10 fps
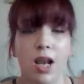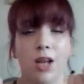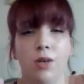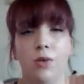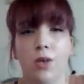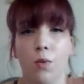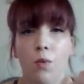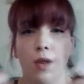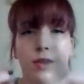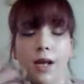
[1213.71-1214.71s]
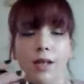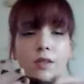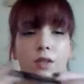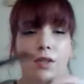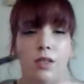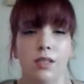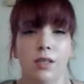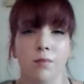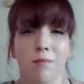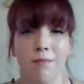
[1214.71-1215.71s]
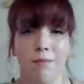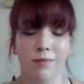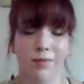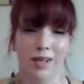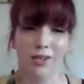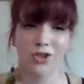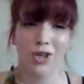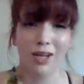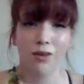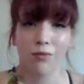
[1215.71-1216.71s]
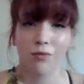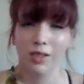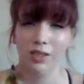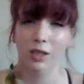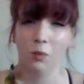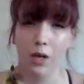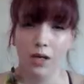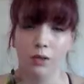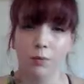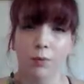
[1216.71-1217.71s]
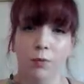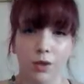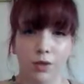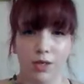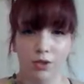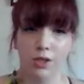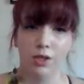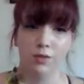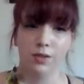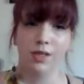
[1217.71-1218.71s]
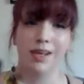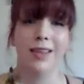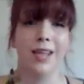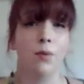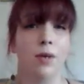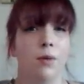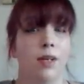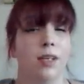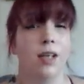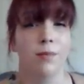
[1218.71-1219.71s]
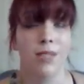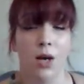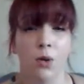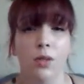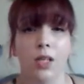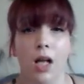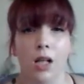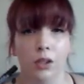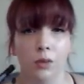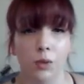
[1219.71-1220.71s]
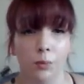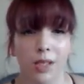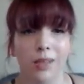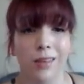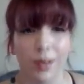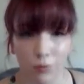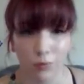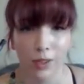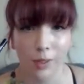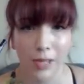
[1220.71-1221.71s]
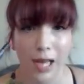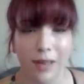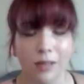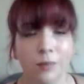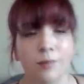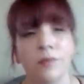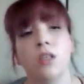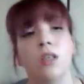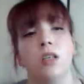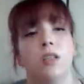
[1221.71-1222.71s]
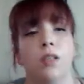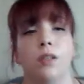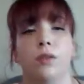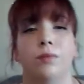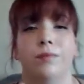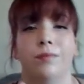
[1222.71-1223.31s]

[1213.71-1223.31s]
You don't want that, so you need to like shake it really well before you actually use it, and that way when it comes out the color will be like really black. So